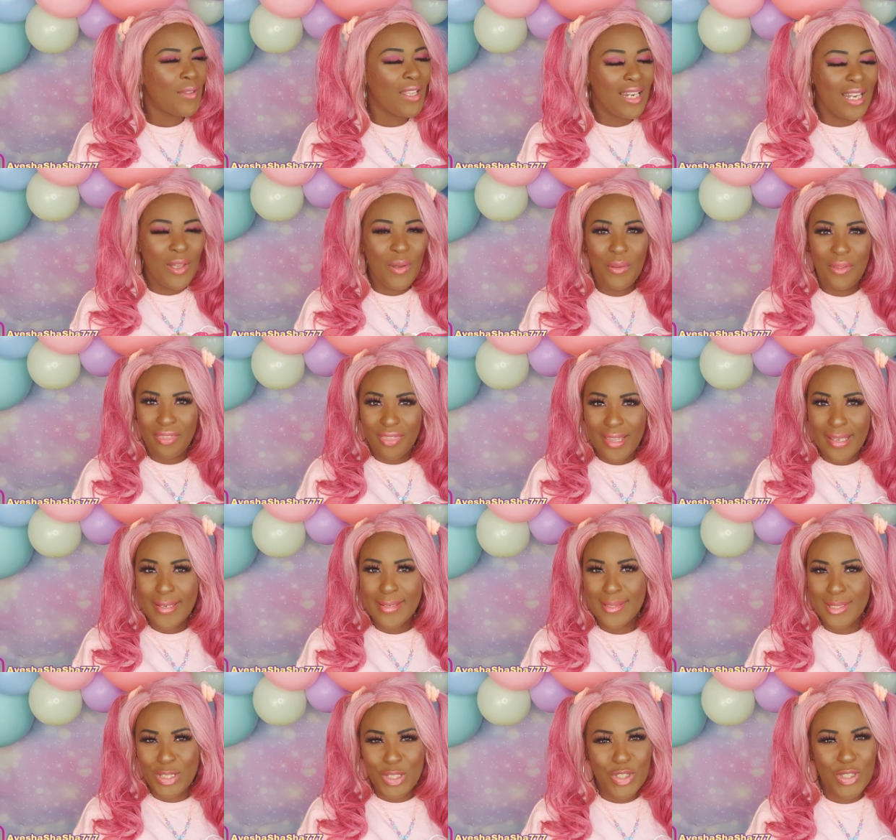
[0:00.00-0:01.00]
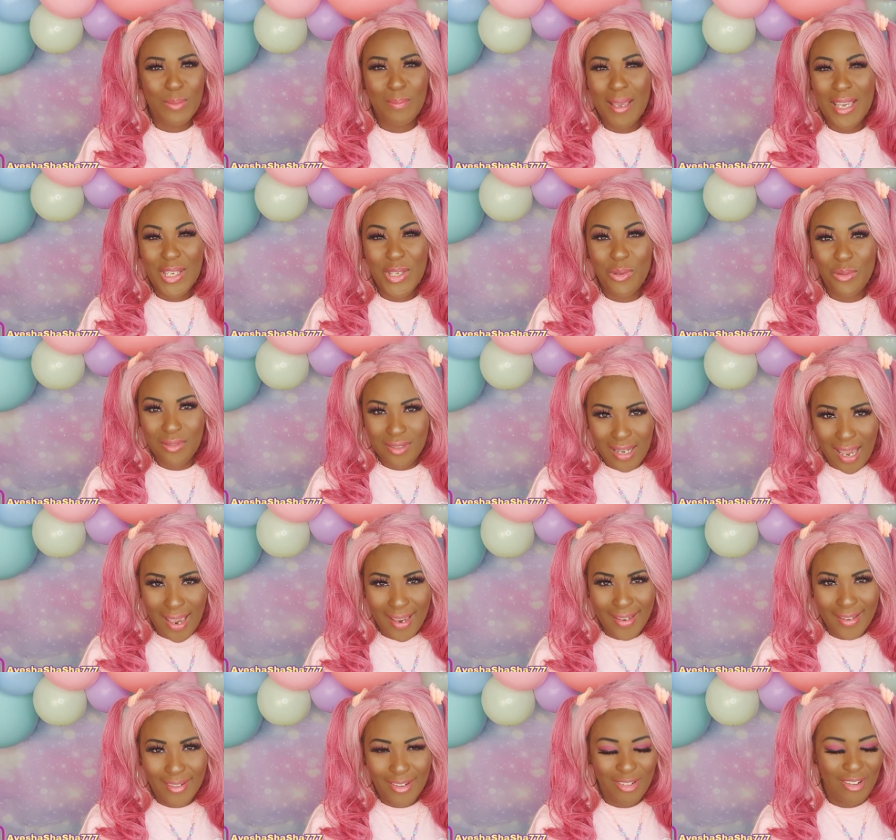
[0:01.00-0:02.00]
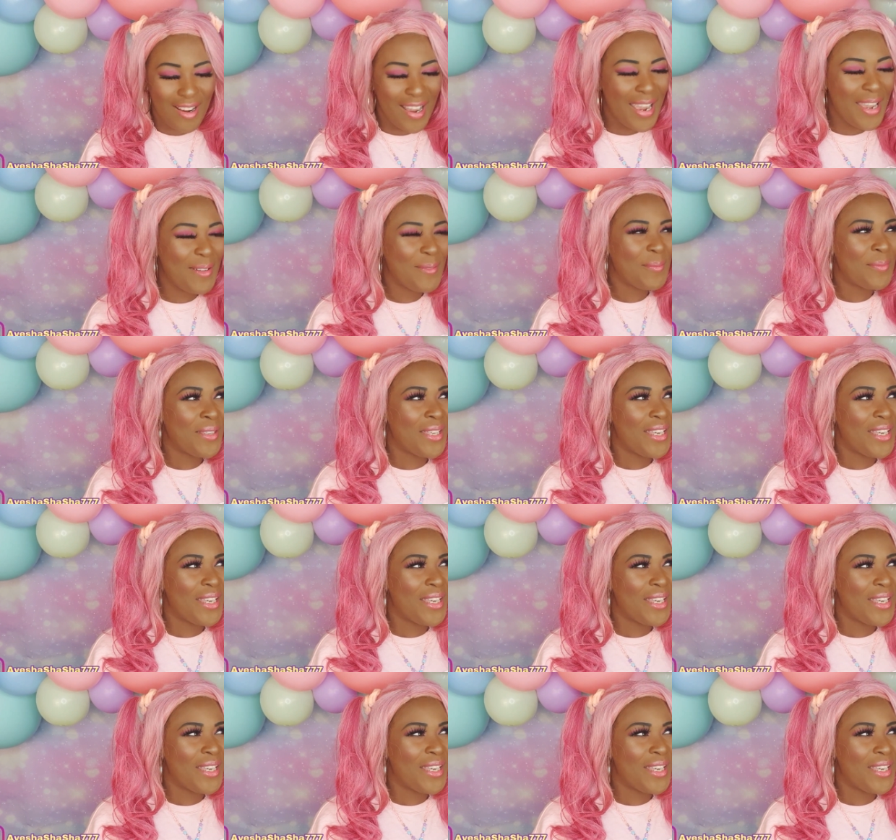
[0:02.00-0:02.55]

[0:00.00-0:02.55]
Little things to just make your day, all right?